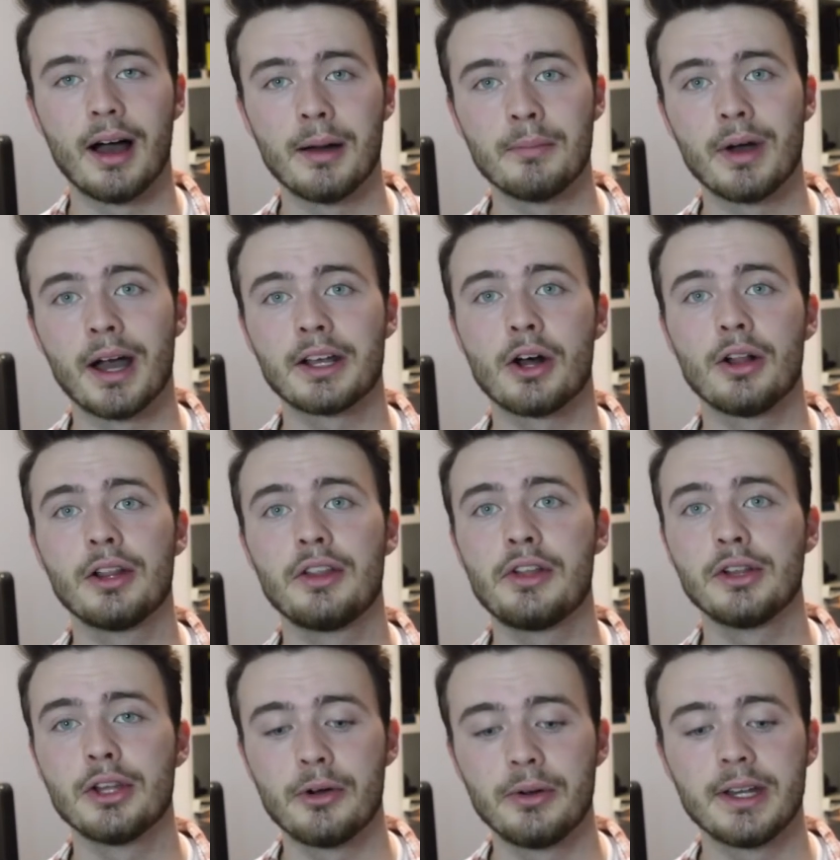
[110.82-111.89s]
um, I call it
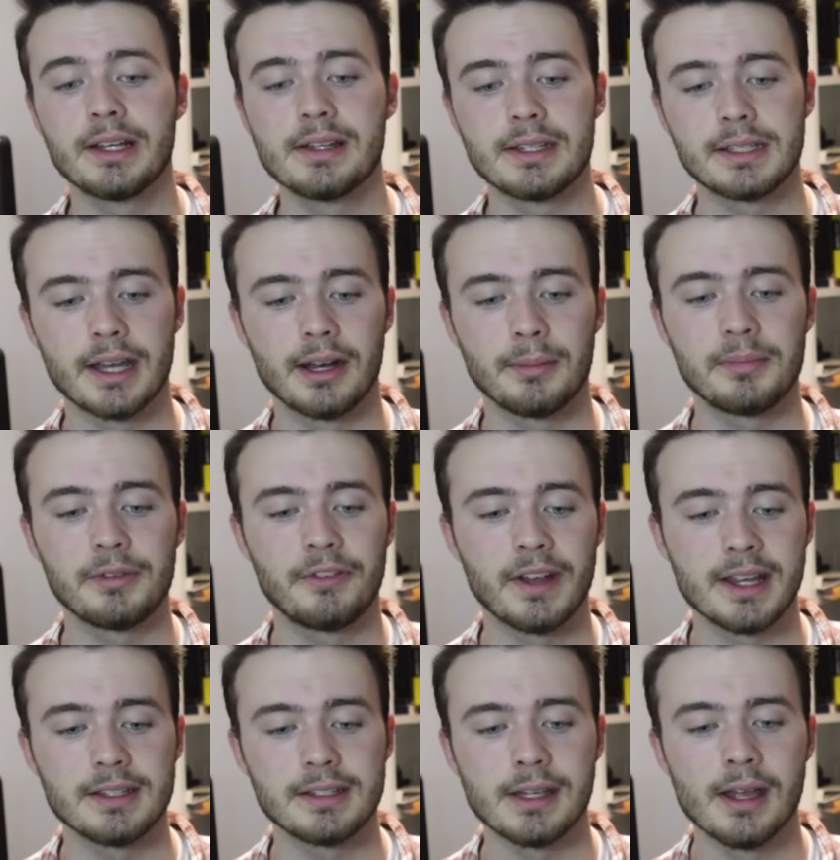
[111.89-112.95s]
the load in setup
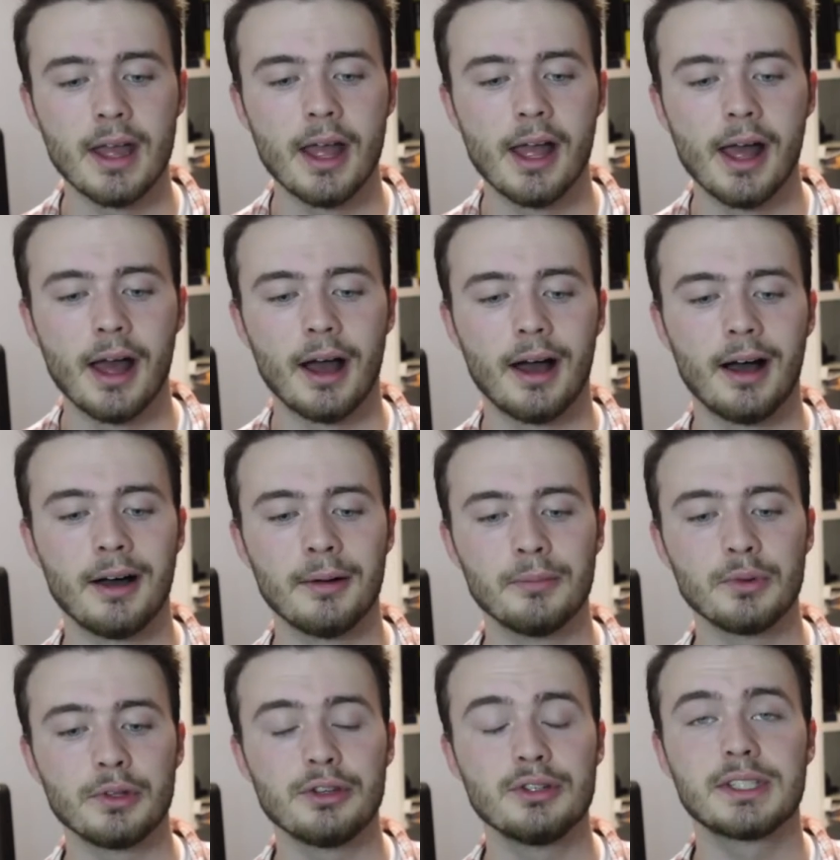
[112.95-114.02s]
phase.
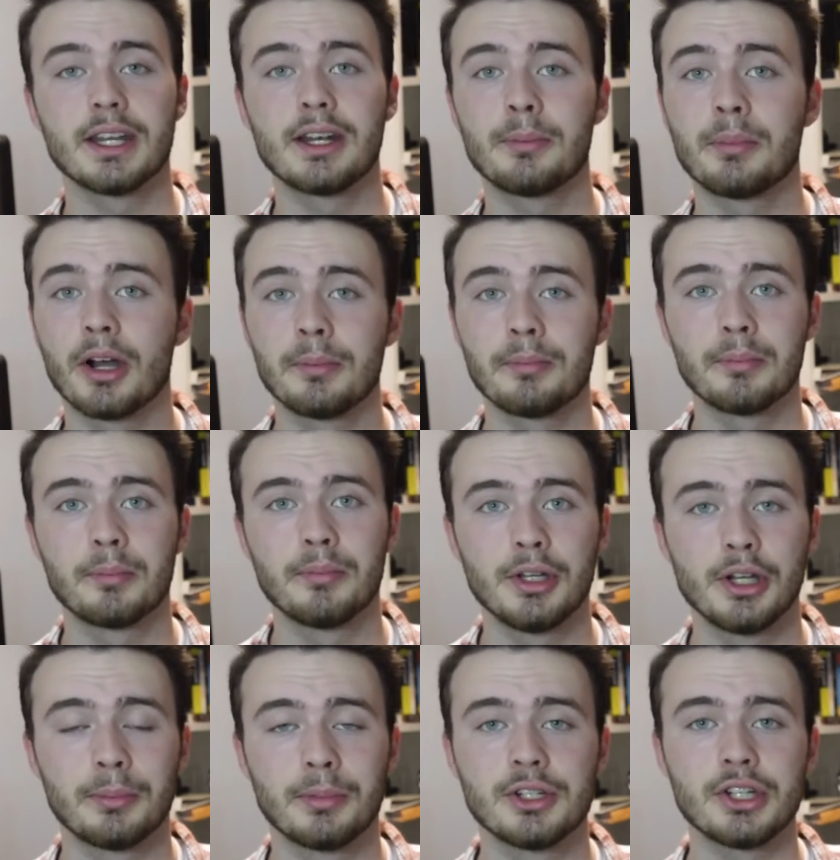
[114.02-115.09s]
Um, you set up our,
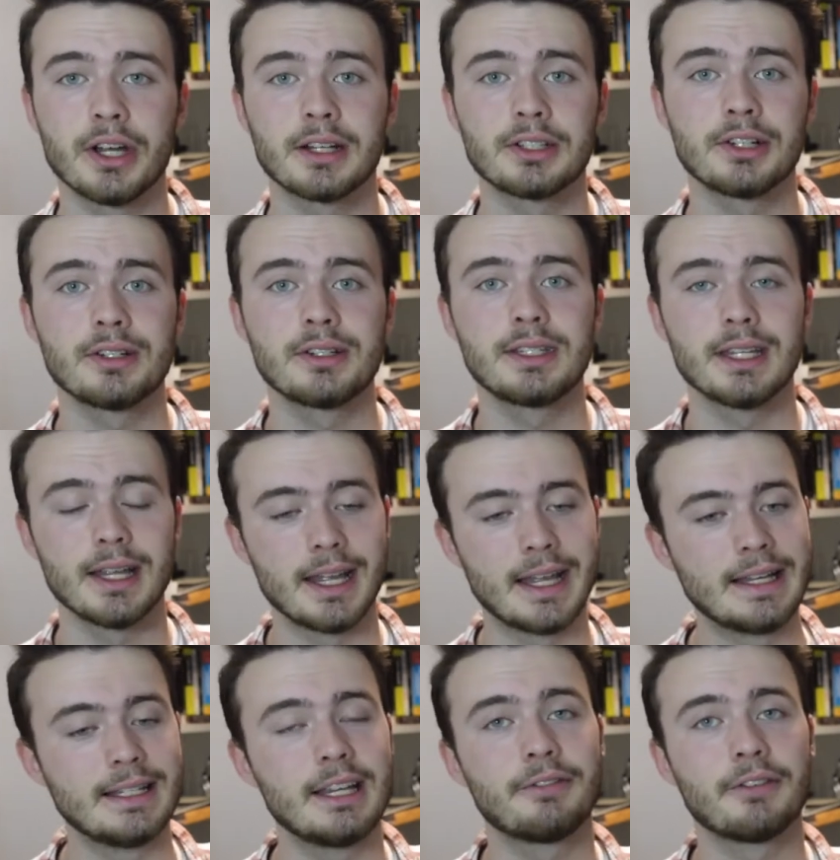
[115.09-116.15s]
your projectors
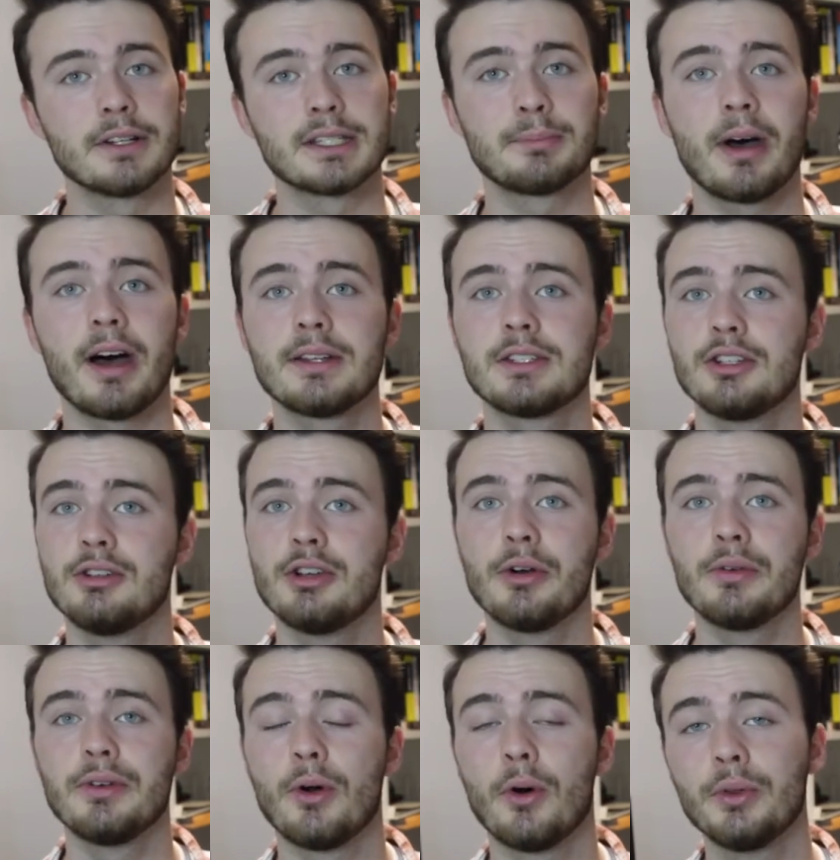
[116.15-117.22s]
in different spots. You
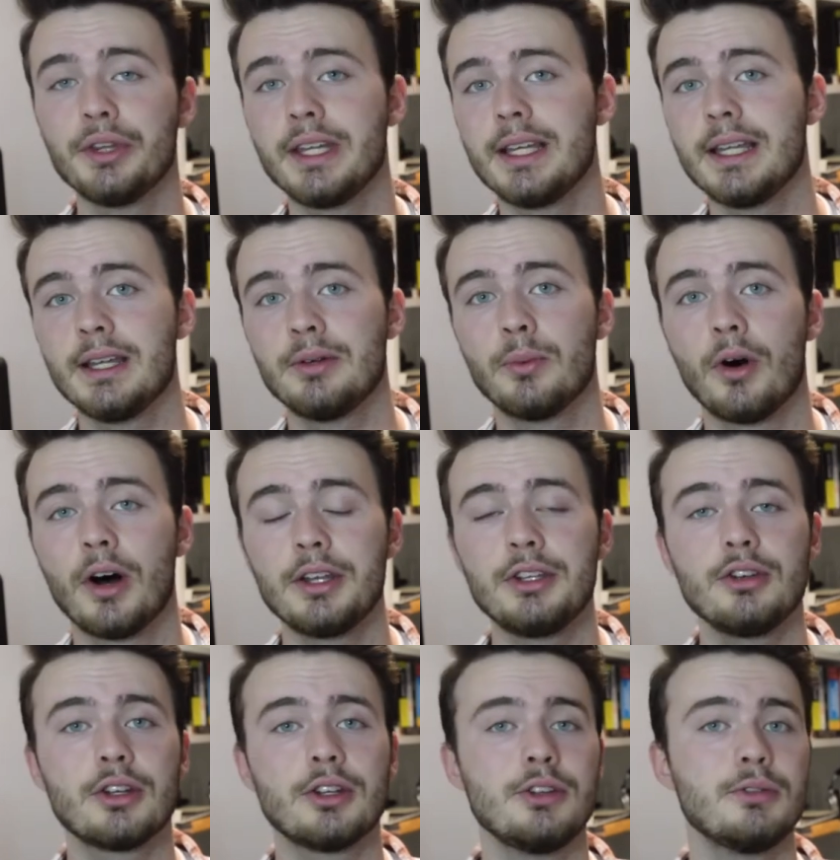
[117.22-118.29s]
don't only need
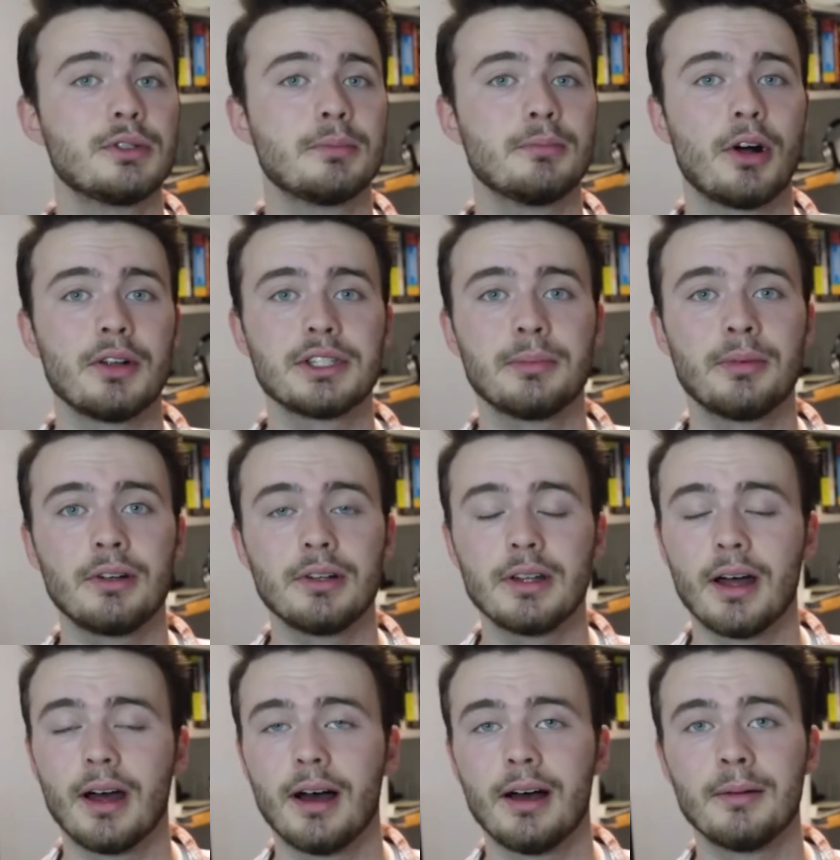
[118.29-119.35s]
one, you can use
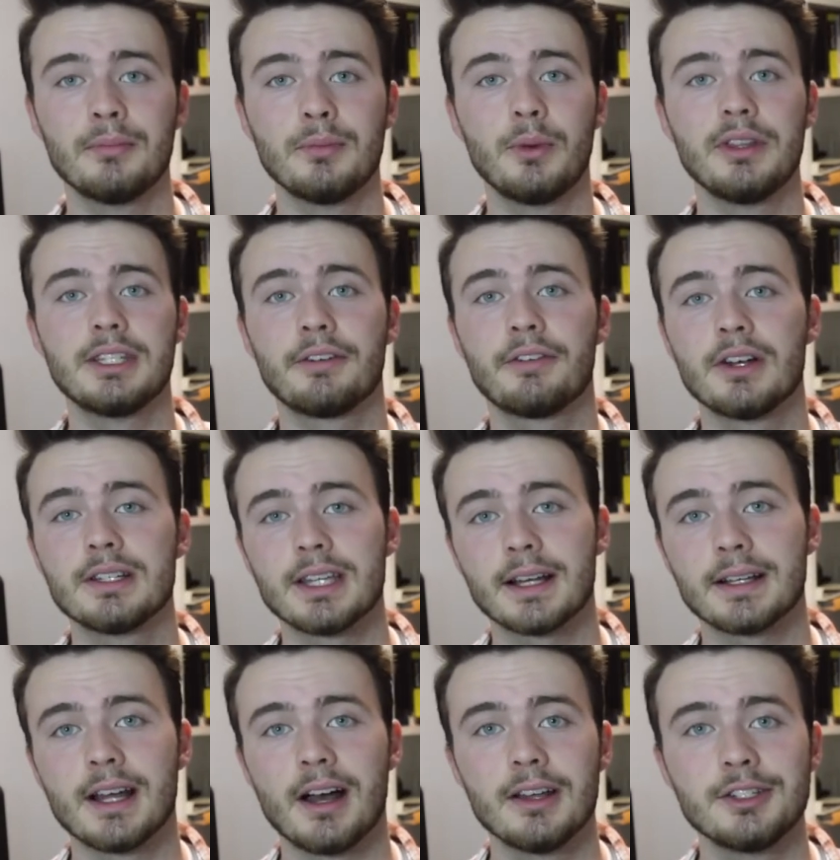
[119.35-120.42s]
multiple um, with different
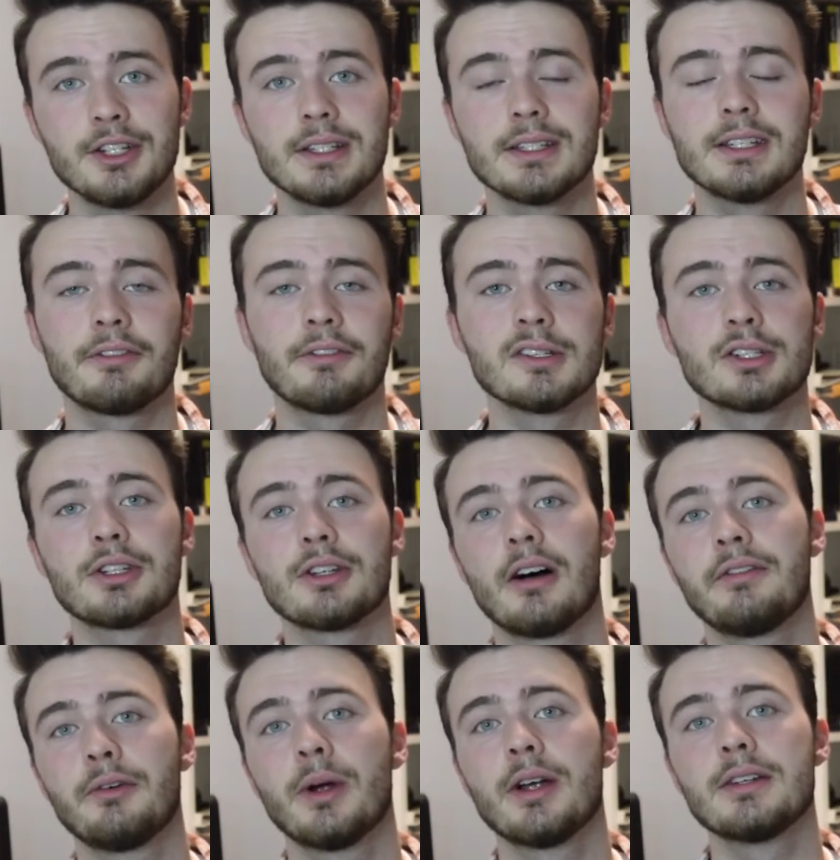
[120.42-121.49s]
technologies and different
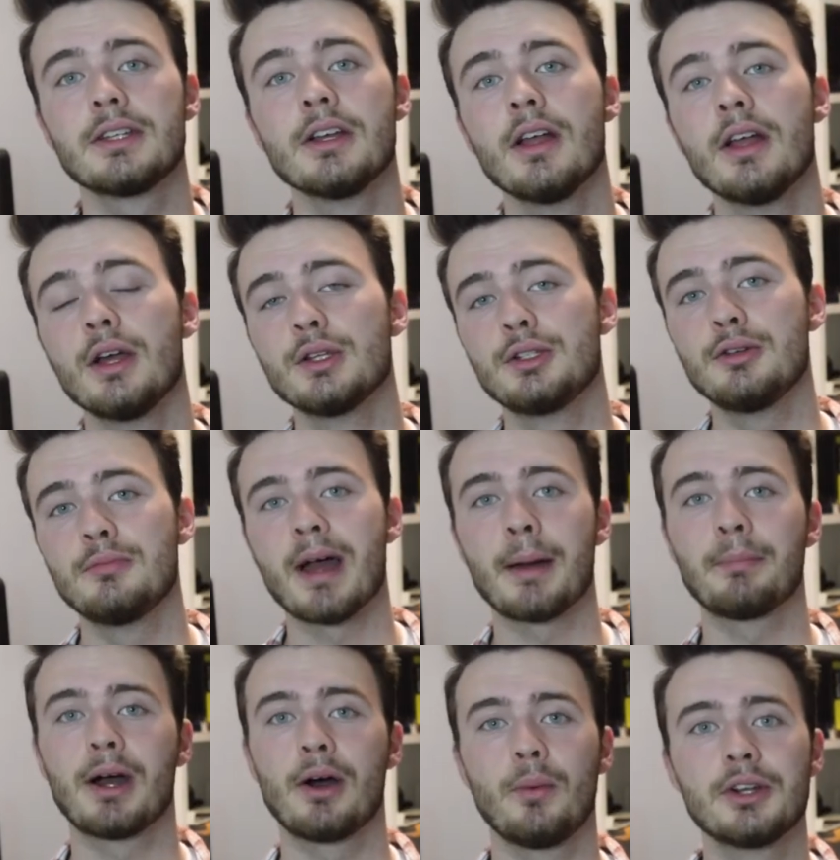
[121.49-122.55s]
softwares to
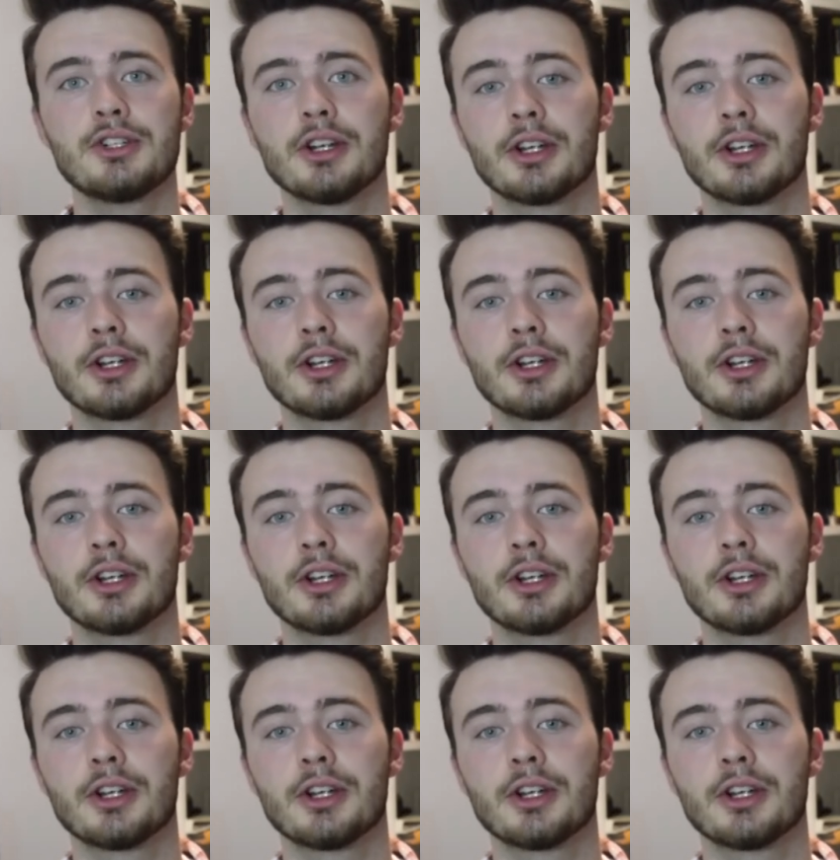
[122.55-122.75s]
map out